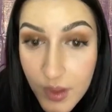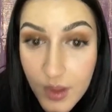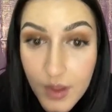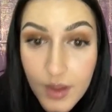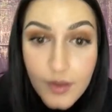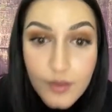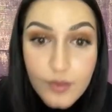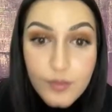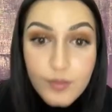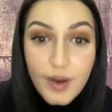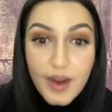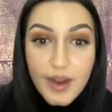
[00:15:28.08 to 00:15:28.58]

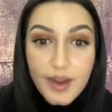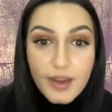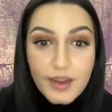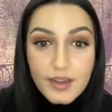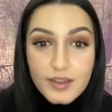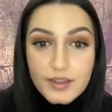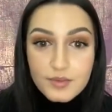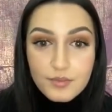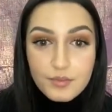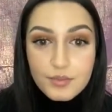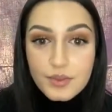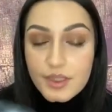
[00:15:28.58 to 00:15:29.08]
Right.
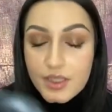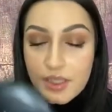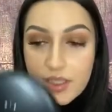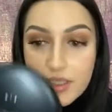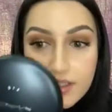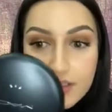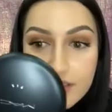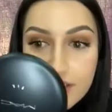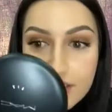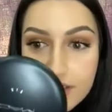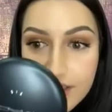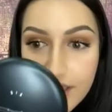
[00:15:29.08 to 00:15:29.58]
It really
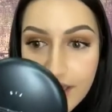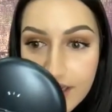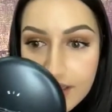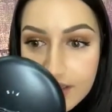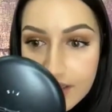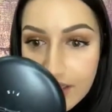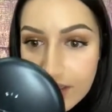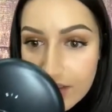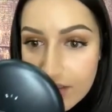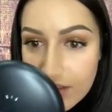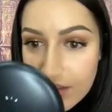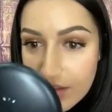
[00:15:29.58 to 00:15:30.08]
doesn't take
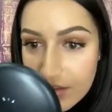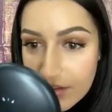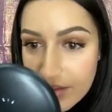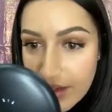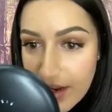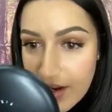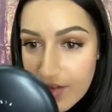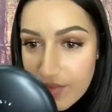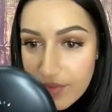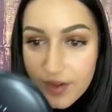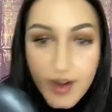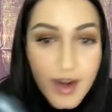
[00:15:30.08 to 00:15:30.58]
that long
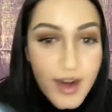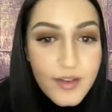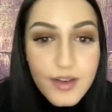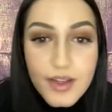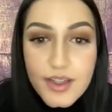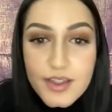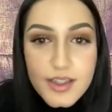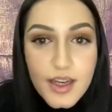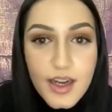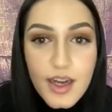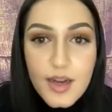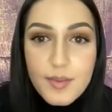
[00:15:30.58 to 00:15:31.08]
ever.
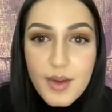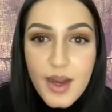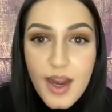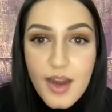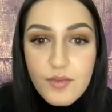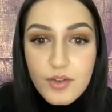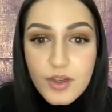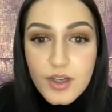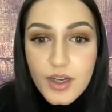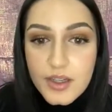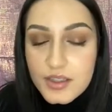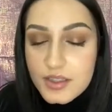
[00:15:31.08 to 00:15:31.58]
Anytime I
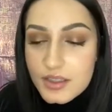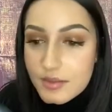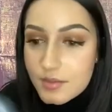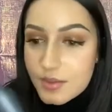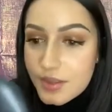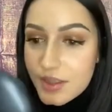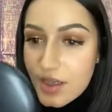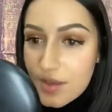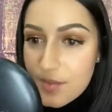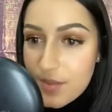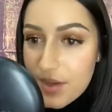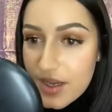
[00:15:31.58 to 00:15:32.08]
have a
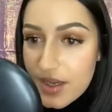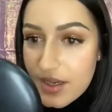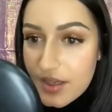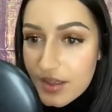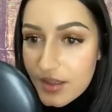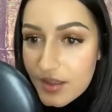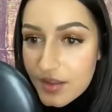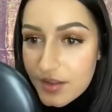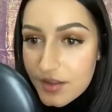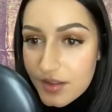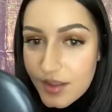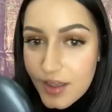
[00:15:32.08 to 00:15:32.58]
customer come in
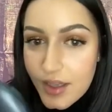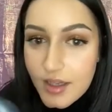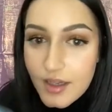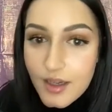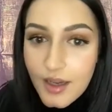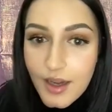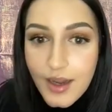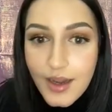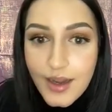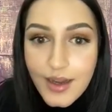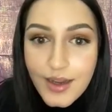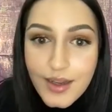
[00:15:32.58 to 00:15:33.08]
and they're like,
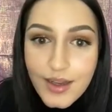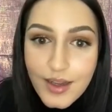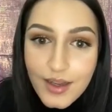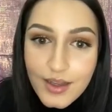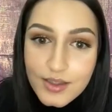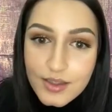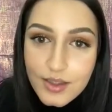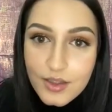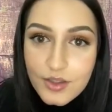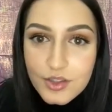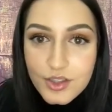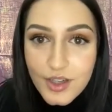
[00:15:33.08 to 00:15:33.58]
I
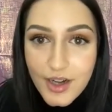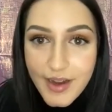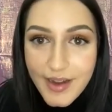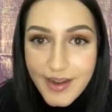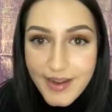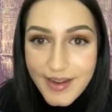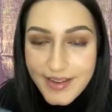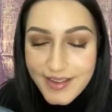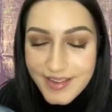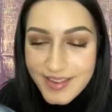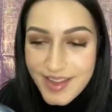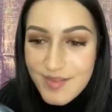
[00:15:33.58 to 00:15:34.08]
guess I'll
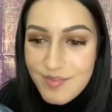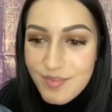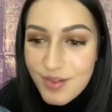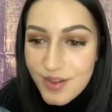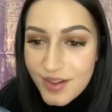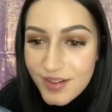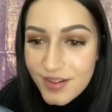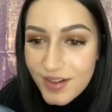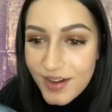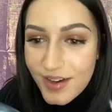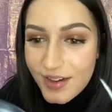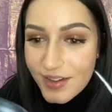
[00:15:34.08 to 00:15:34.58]
try it. They put
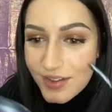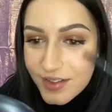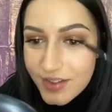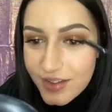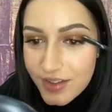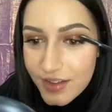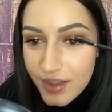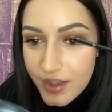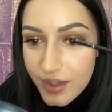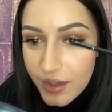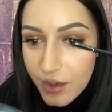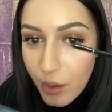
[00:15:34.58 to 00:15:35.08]
it on and
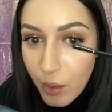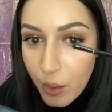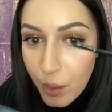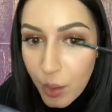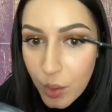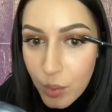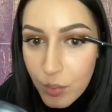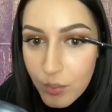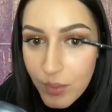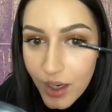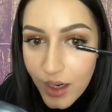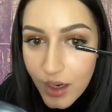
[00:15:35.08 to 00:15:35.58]
they're like,
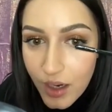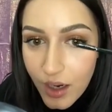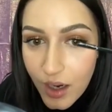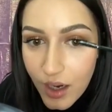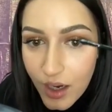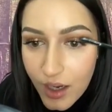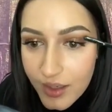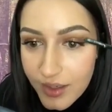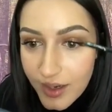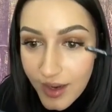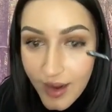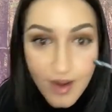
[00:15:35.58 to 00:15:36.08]
oh my
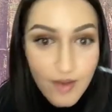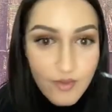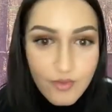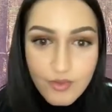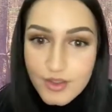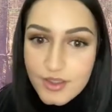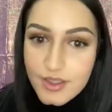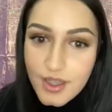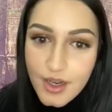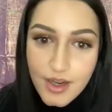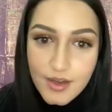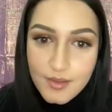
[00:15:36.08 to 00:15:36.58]
God,
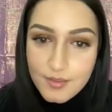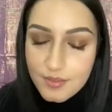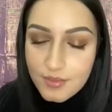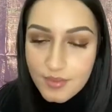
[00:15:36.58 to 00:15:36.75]
every time.